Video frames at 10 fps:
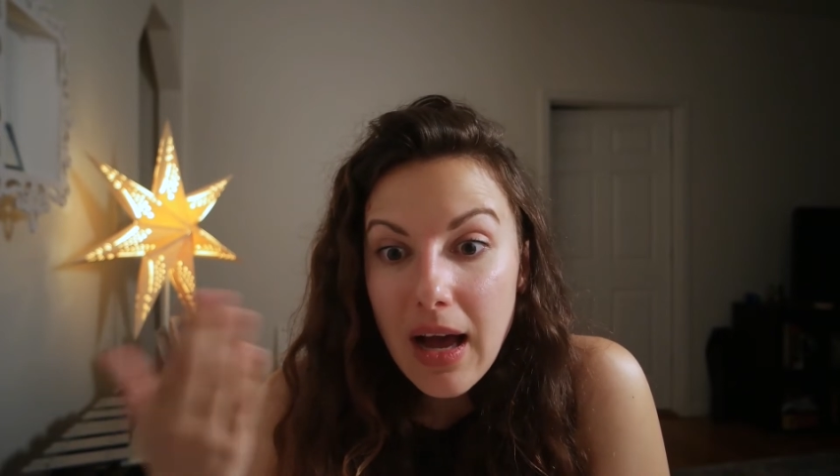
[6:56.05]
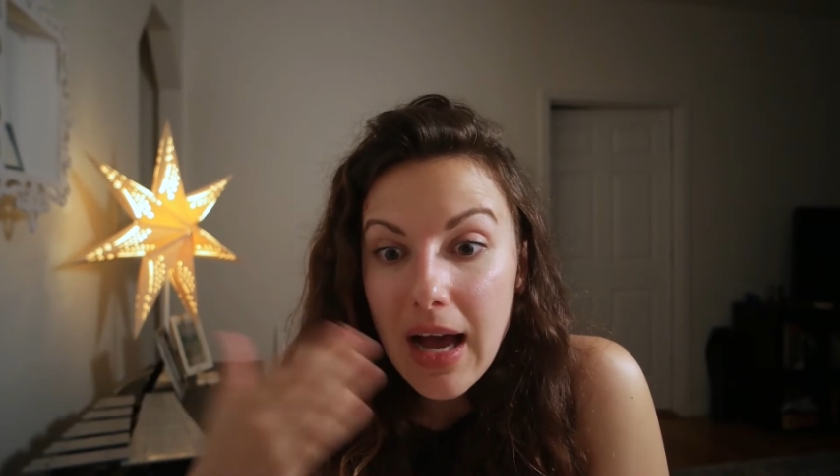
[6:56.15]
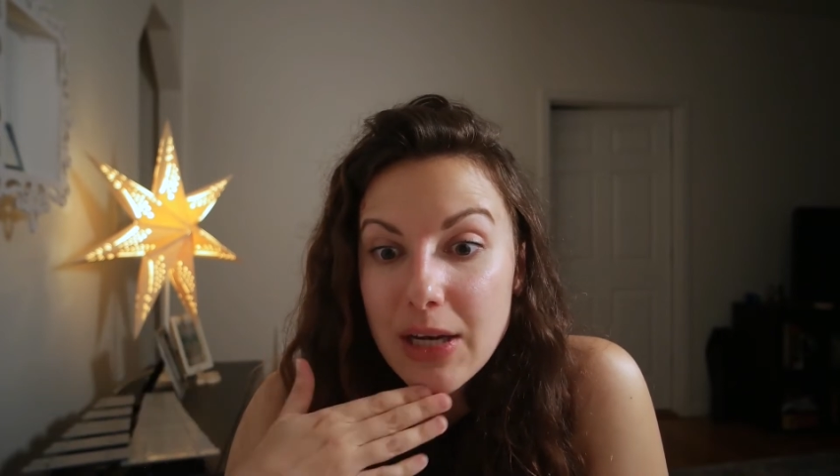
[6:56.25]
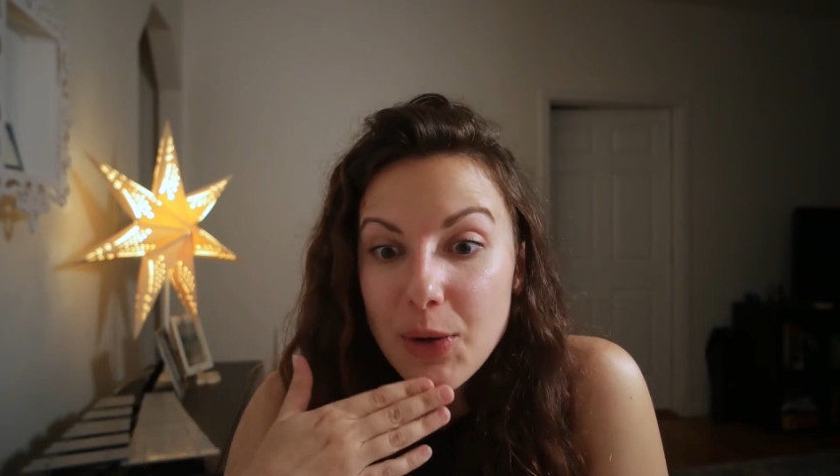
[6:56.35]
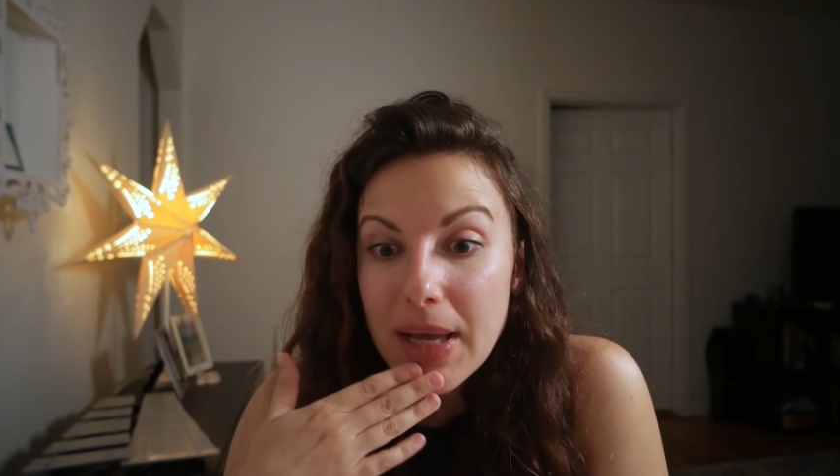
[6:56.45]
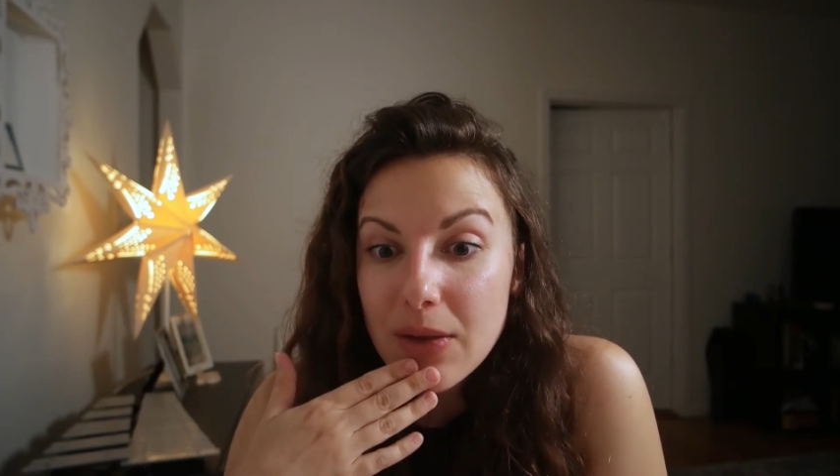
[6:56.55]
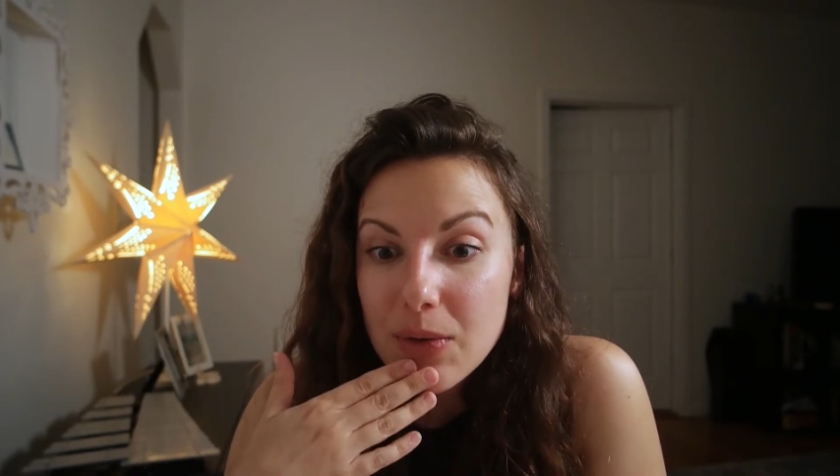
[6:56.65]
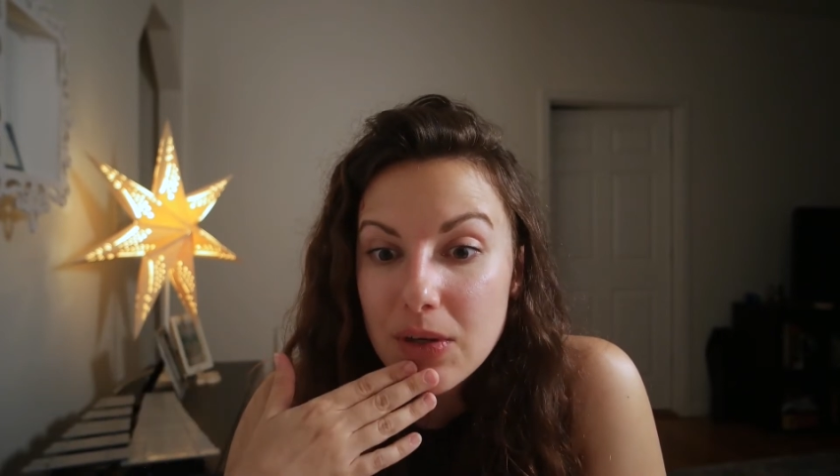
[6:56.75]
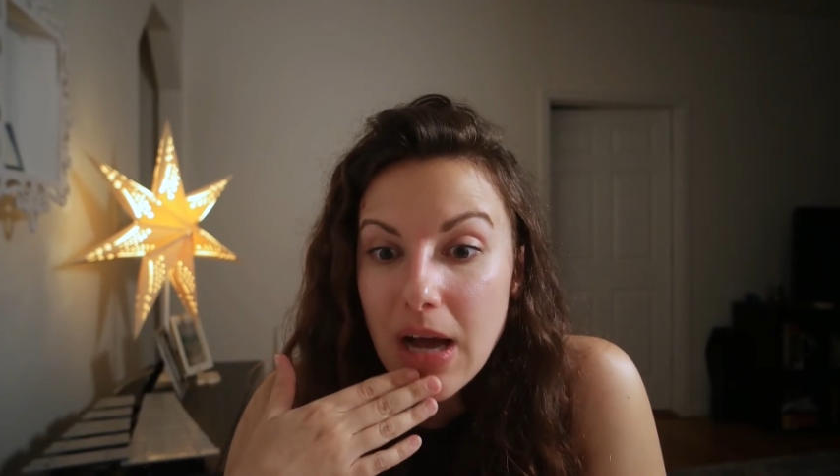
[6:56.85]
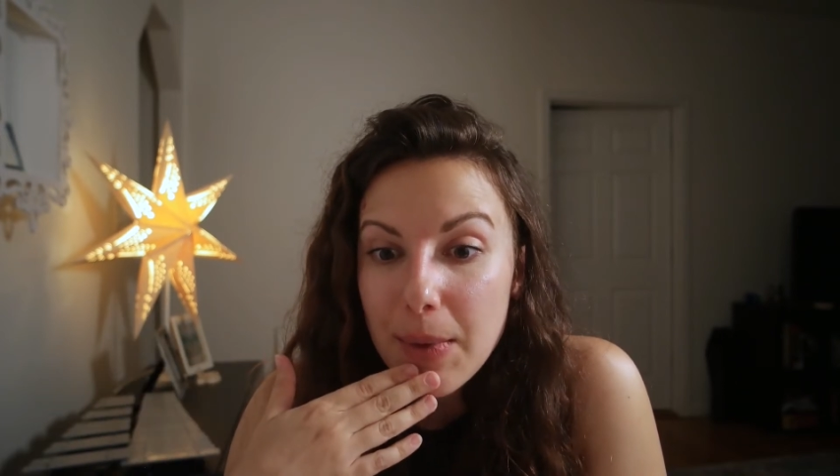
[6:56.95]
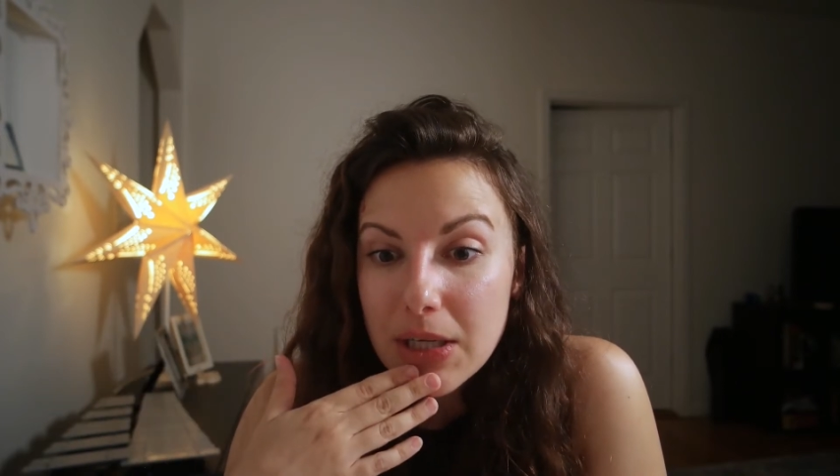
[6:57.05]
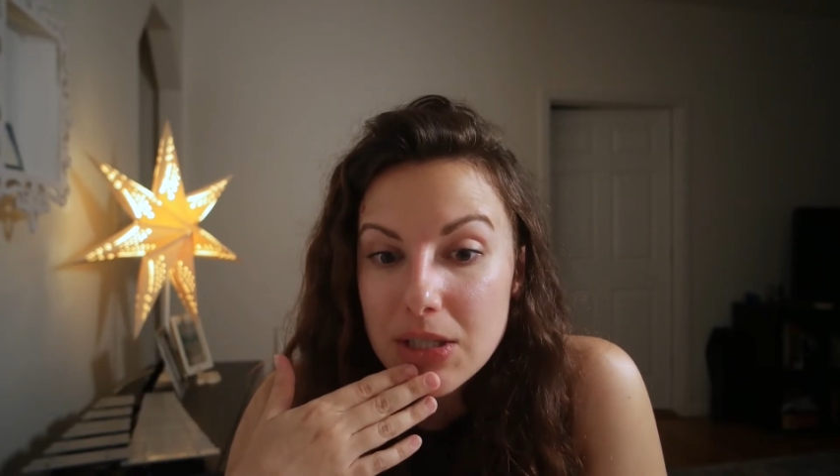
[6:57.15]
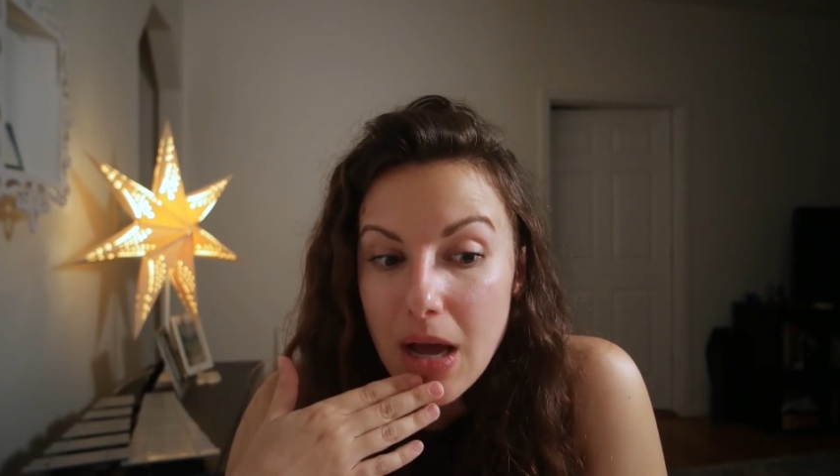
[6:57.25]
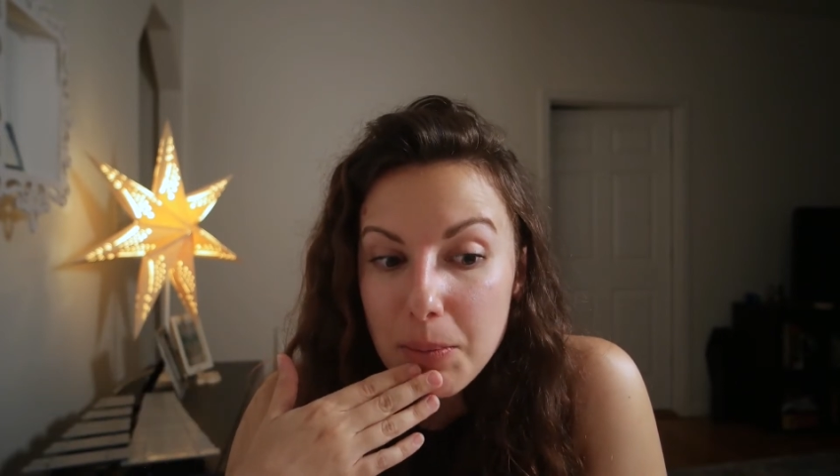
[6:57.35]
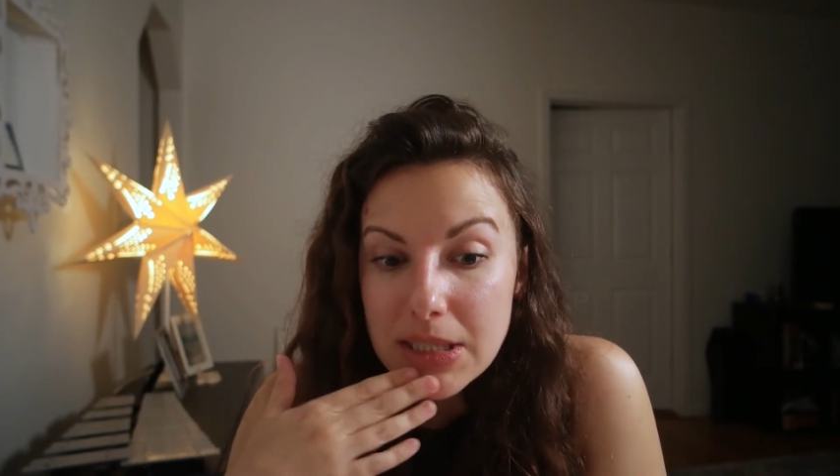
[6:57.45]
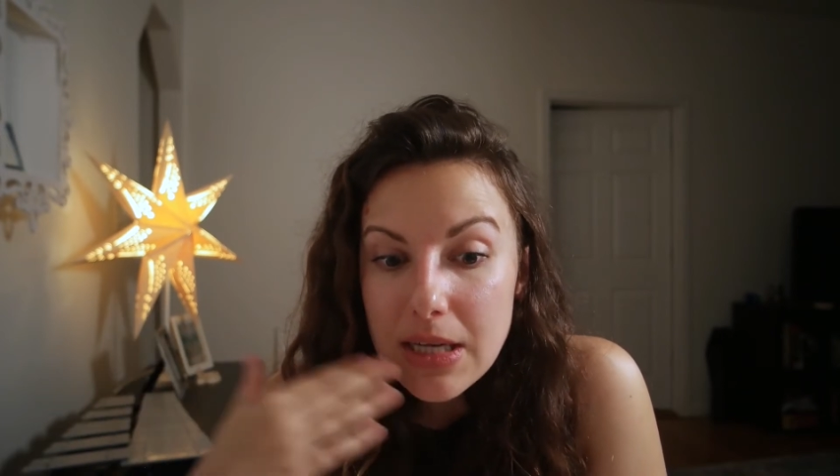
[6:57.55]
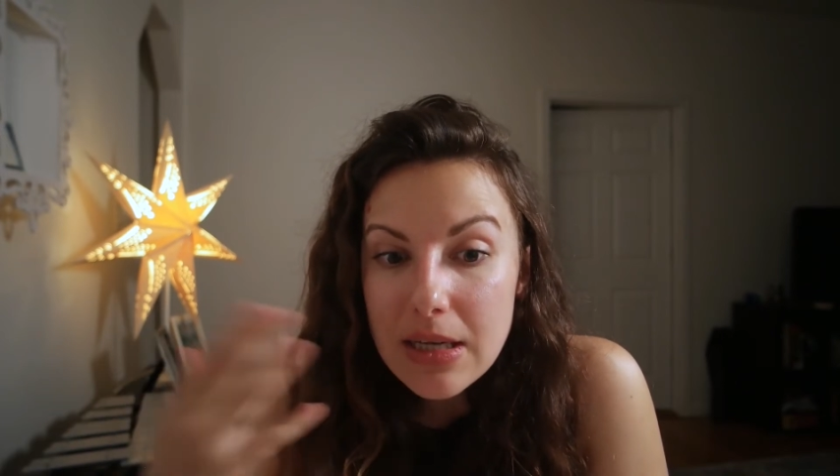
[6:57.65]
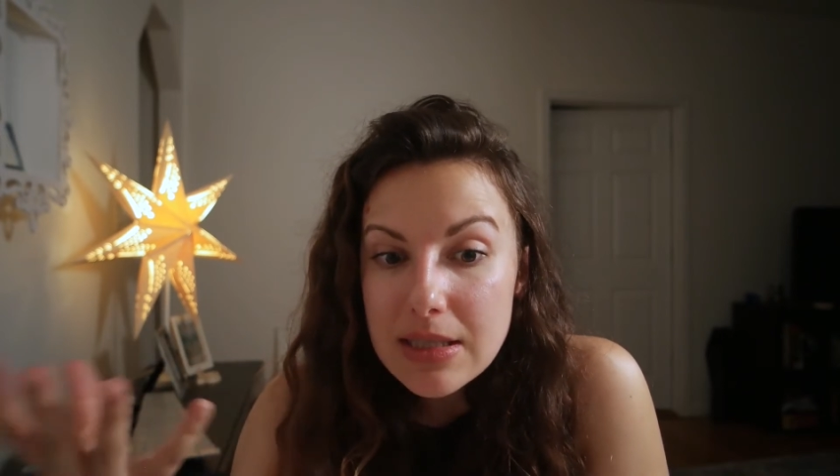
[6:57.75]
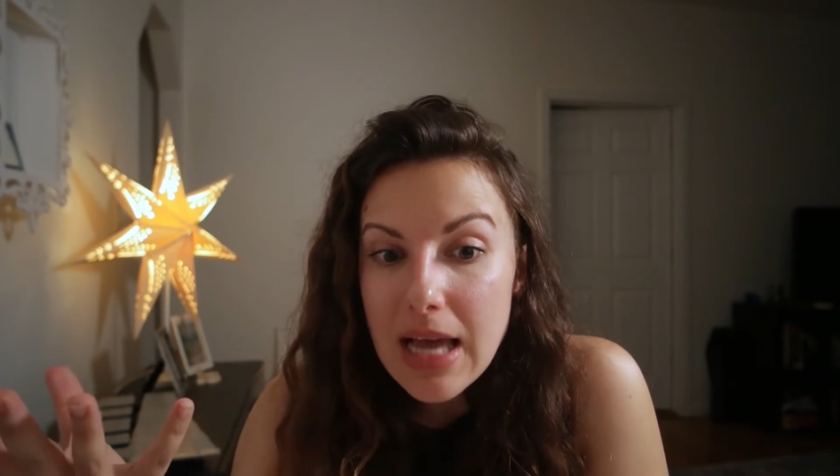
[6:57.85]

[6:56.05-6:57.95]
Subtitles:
I know my local comic shop does